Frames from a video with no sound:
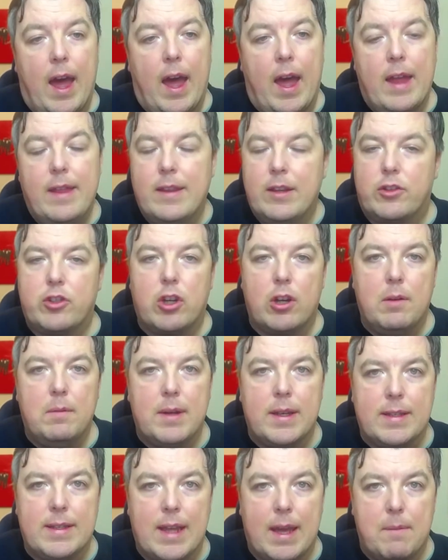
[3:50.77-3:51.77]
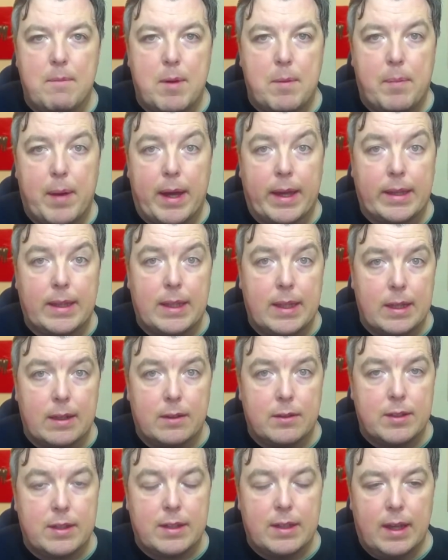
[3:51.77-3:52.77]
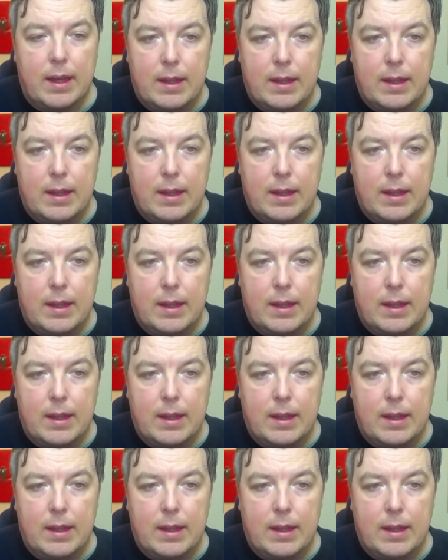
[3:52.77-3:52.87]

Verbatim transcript: And the trauma sent me back years.